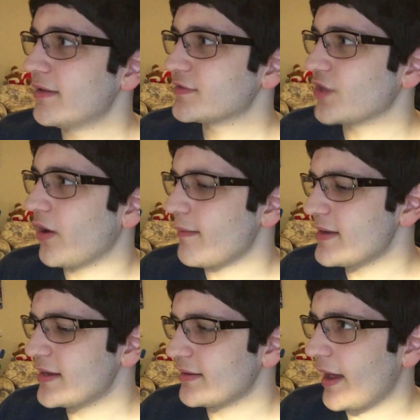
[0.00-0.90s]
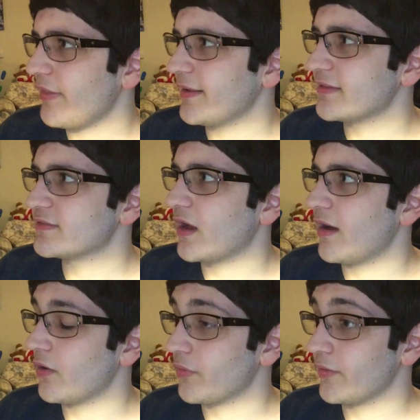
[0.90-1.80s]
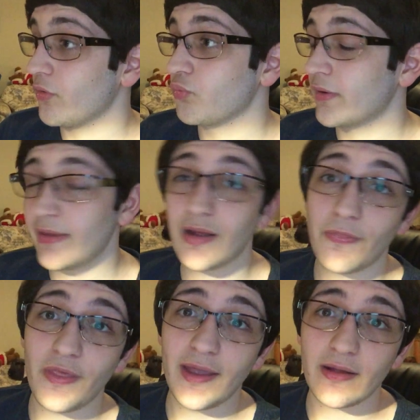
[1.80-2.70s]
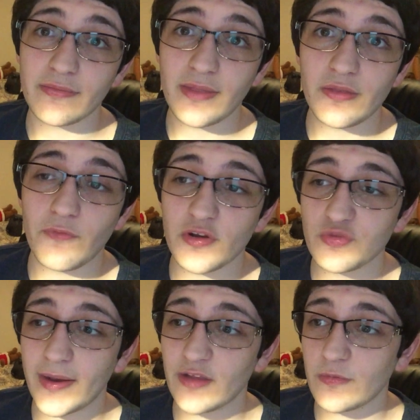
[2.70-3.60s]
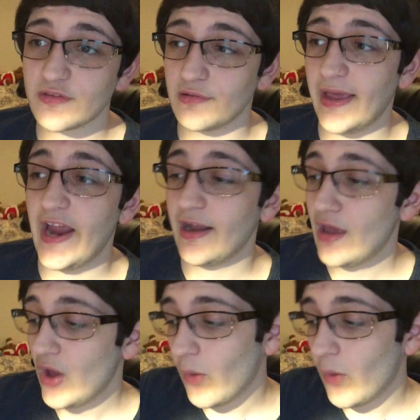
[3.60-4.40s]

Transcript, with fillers: So I mean, I think it's a really good thing that the Force Awakens was delayed.